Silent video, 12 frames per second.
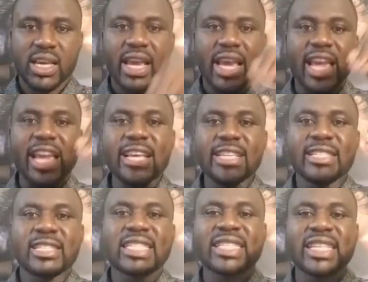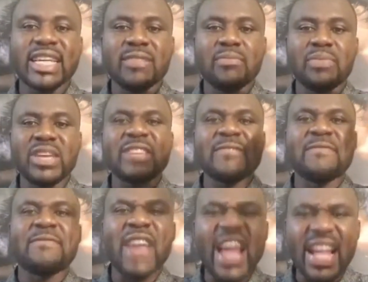is still
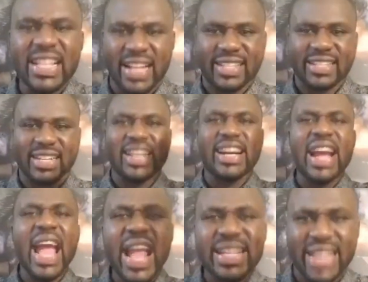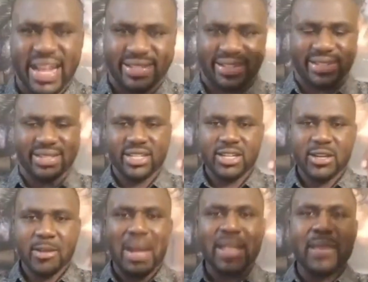being raided
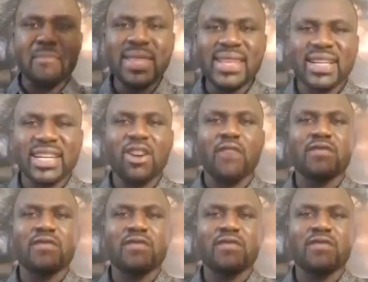by the military of La